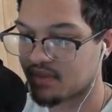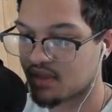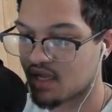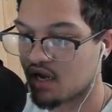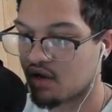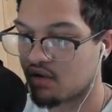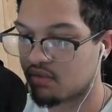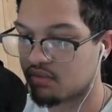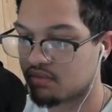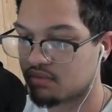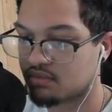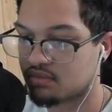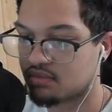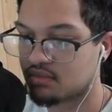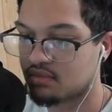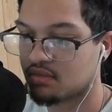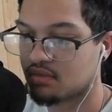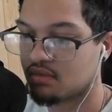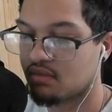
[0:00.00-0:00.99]
Oh,
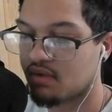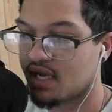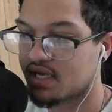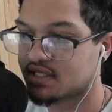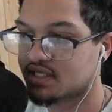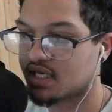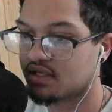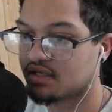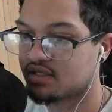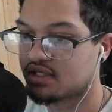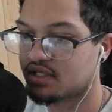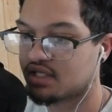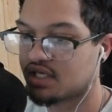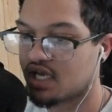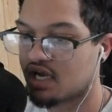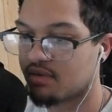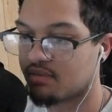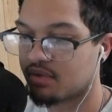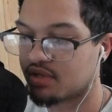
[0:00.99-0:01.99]
as I looked at the
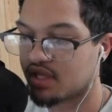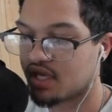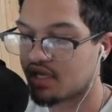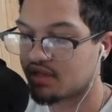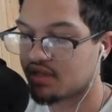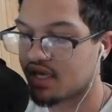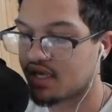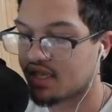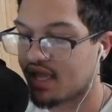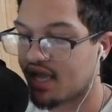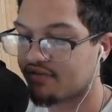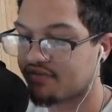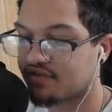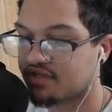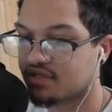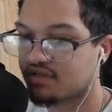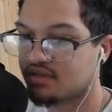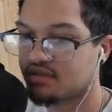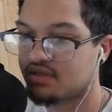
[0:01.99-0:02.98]
camera, they, they
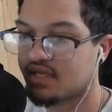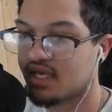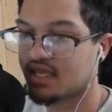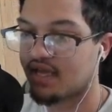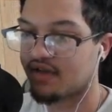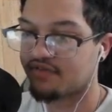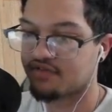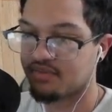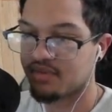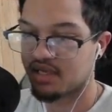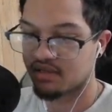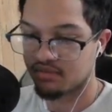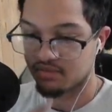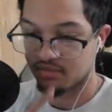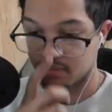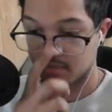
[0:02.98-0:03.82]
left. They left me.